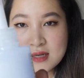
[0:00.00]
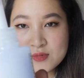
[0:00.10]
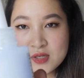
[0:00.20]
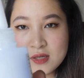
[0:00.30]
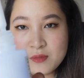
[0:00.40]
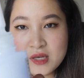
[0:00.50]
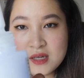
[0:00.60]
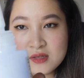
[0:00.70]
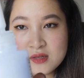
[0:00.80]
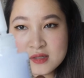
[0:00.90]
capture a little bit,
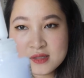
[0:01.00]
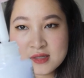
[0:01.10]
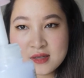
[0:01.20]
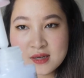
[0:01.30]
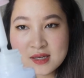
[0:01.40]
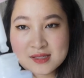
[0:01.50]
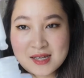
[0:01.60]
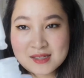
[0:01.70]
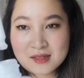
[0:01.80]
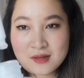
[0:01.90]
and you can see that it
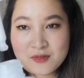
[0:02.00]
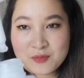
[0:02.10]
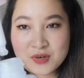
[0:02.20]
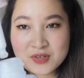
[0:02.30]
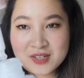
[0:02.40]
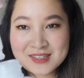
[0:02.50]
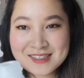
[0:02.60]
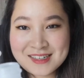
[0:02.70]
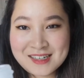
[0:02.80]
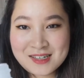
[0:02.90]
takes a lot of product,
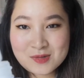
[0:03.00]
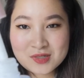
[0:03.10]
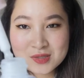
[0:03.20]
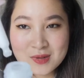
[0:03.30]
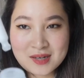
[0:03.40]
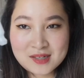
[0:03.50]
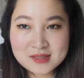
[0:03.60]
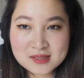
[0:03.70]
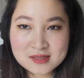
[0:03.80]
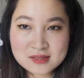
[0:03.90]
which is quite
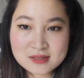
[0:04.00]
nice.